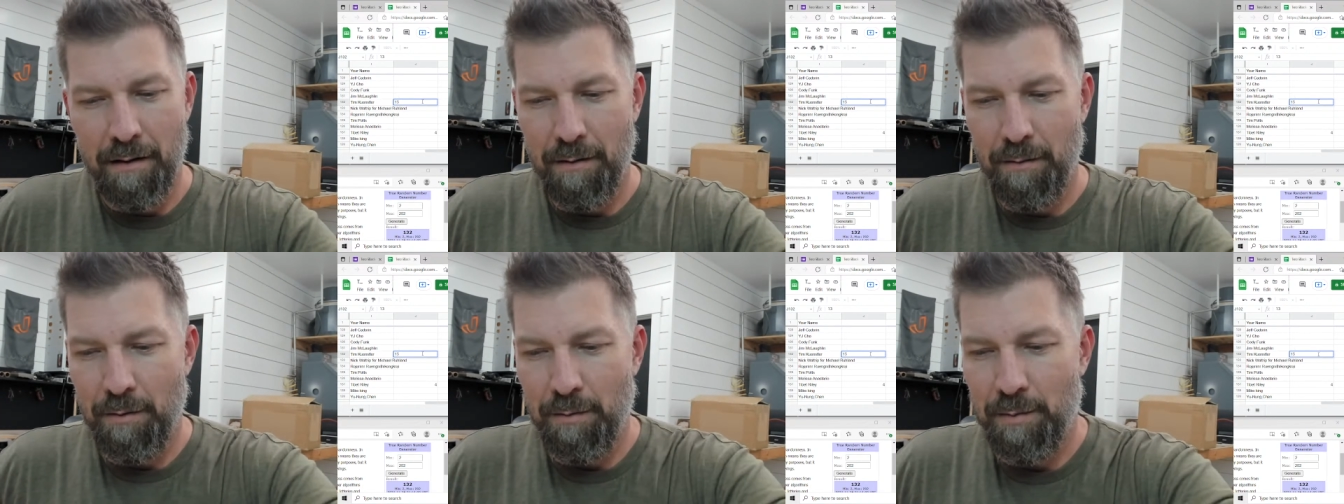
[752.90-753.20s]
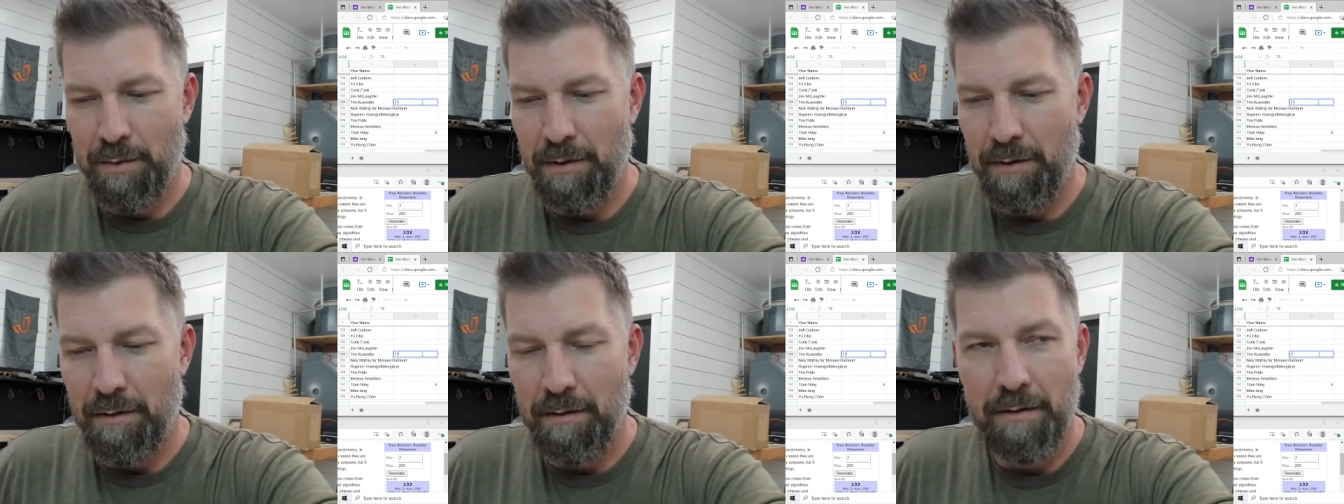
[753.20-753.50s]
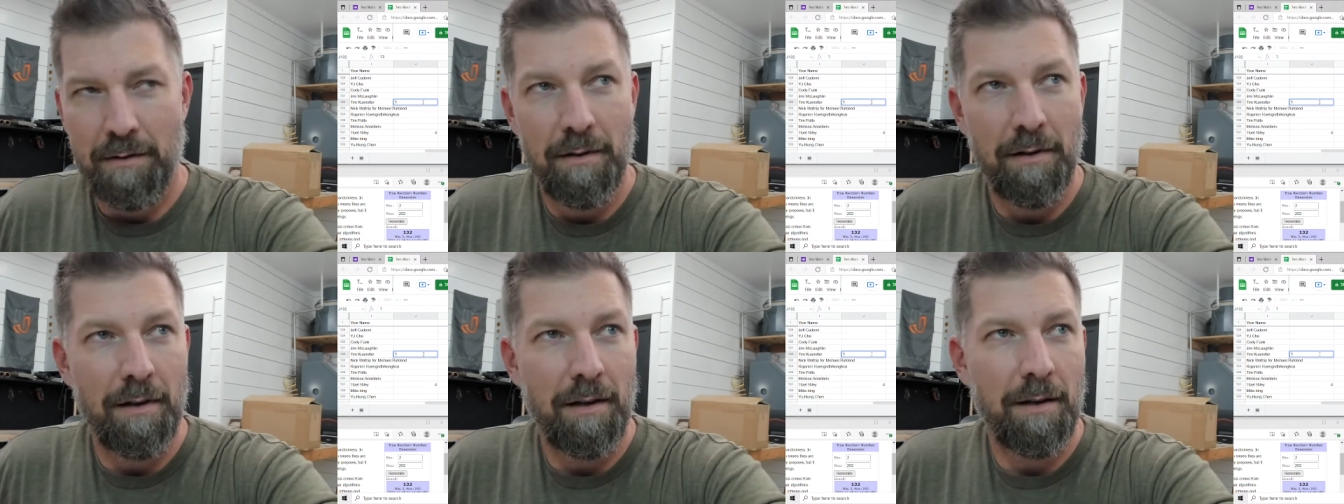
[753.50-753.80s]
oops,
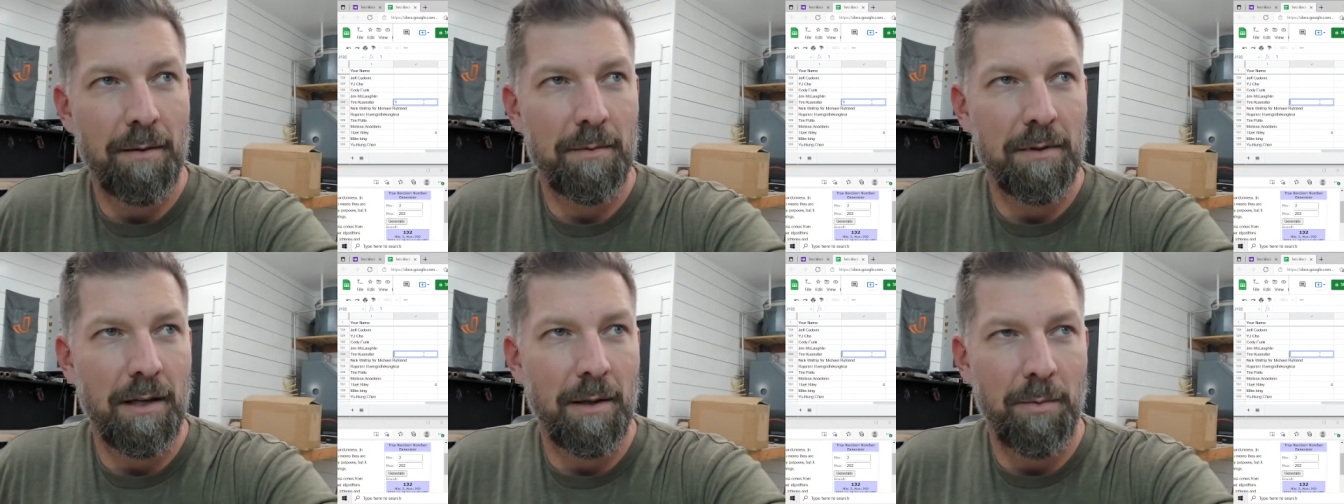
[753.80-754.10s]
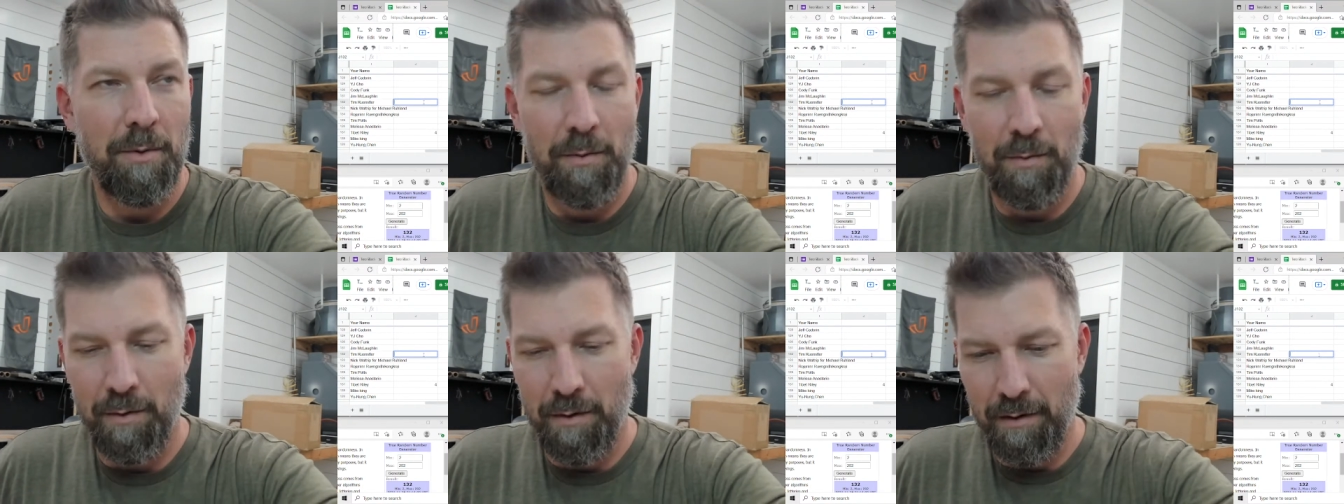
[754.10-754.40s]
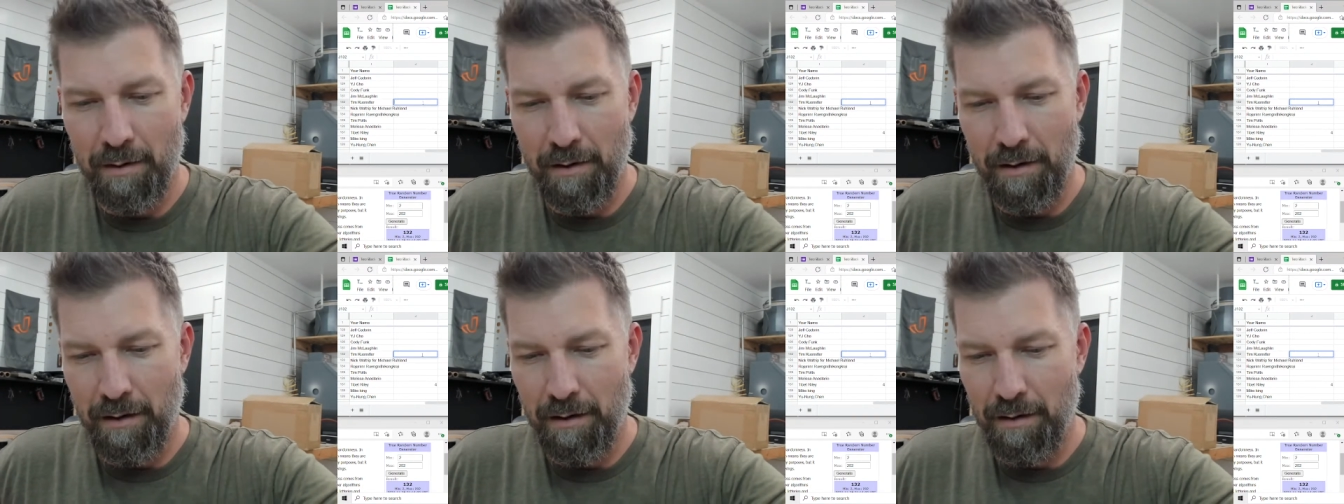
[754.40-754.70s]
sorry, I'm typing
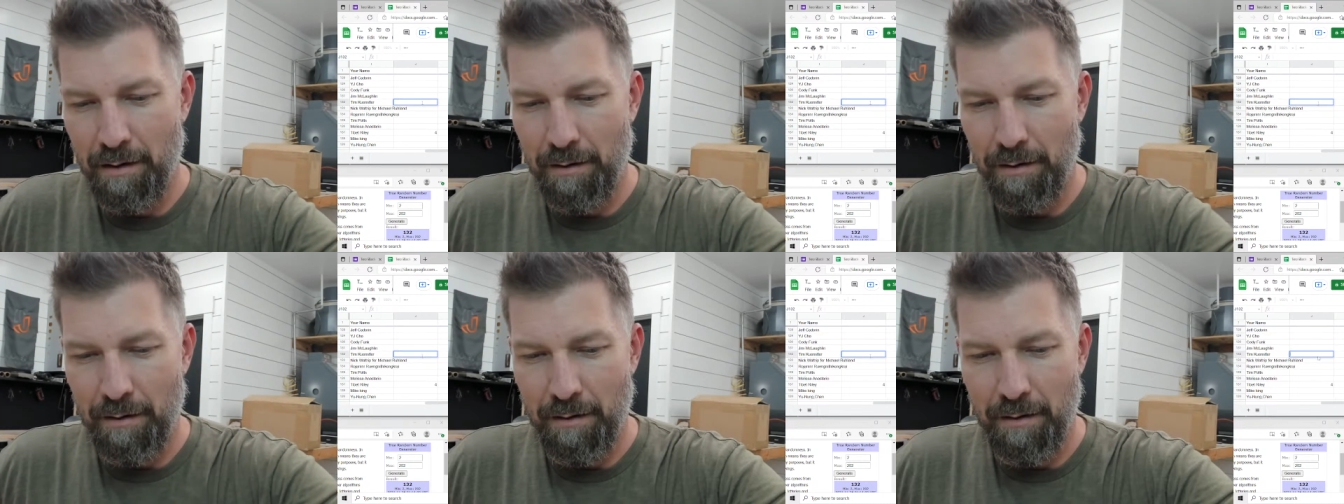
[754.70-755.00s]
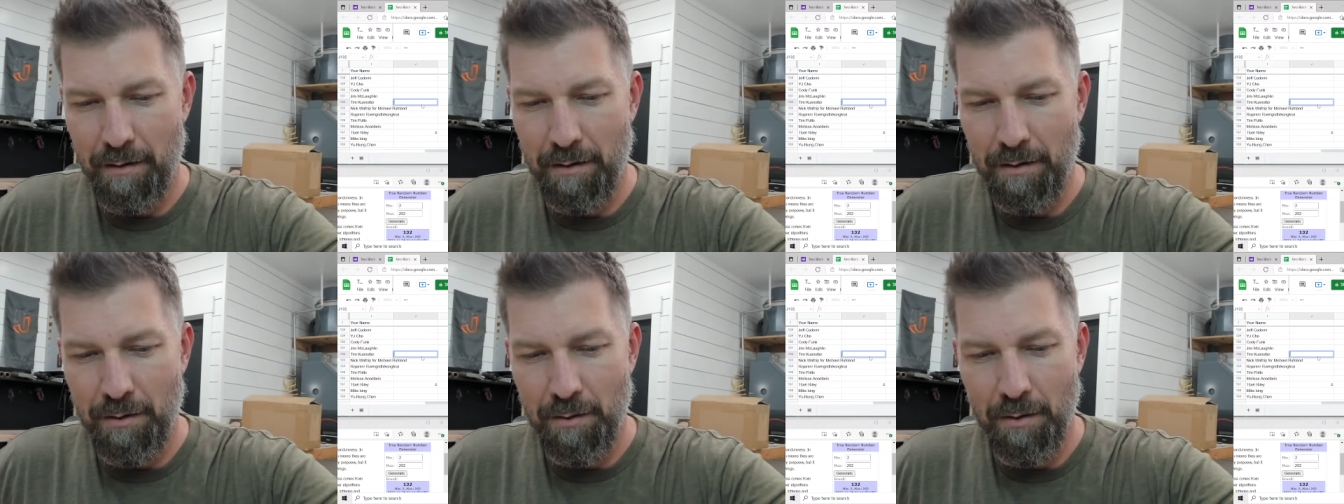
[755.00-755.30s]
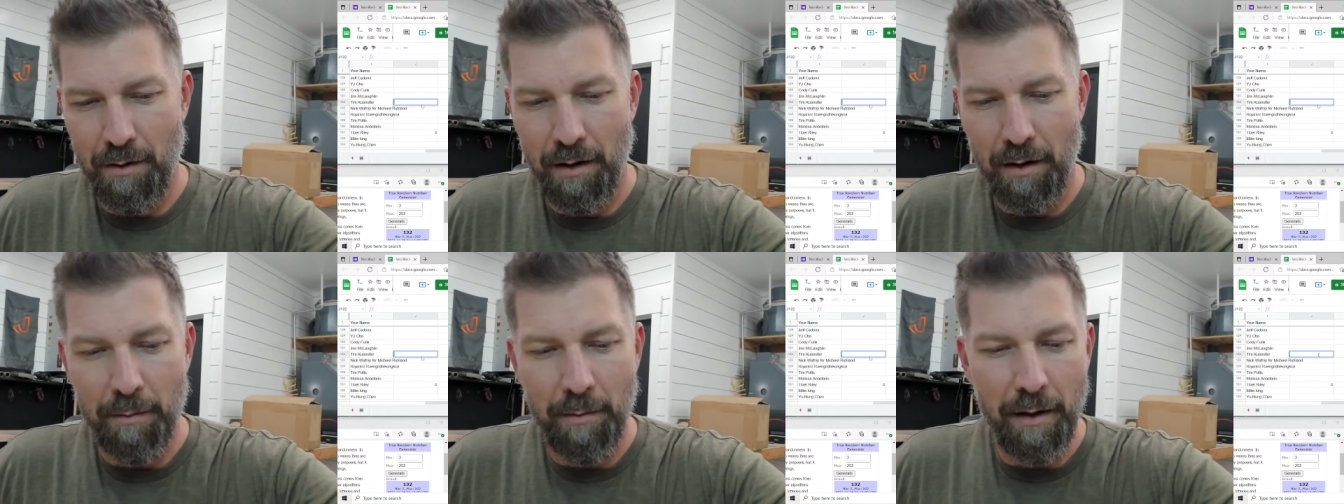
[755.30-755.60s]
132. You
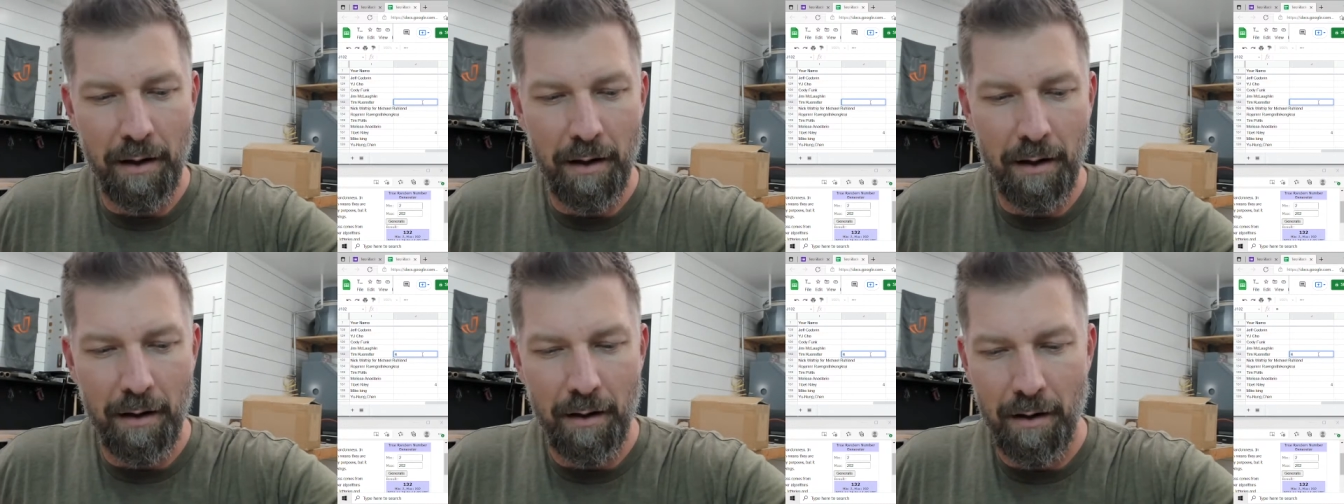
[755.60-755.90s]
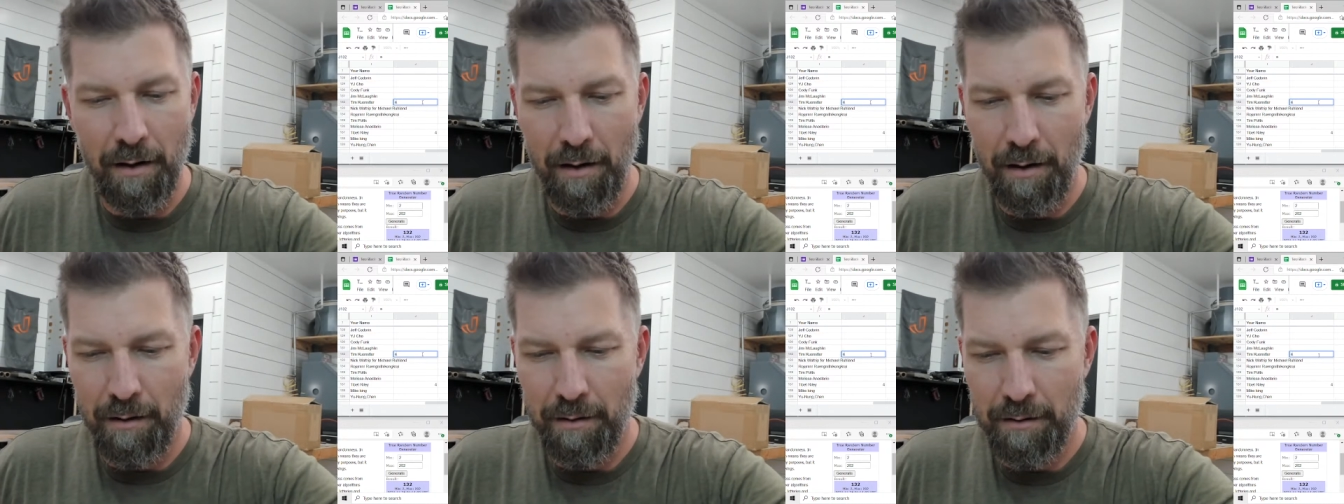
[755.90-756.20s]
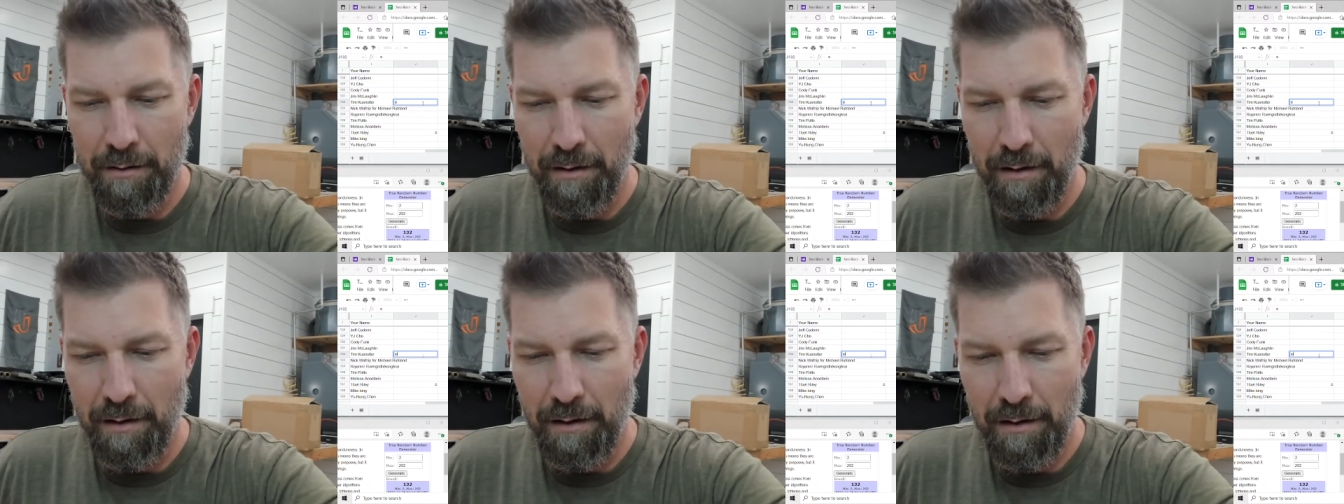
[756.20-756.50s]
are my
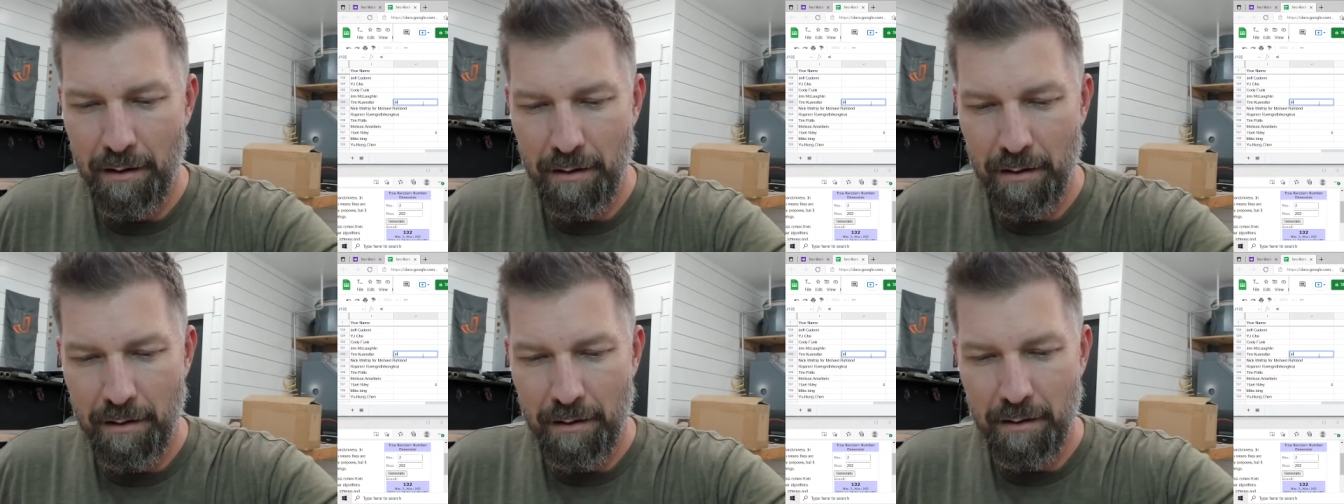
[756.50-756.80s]
alternate,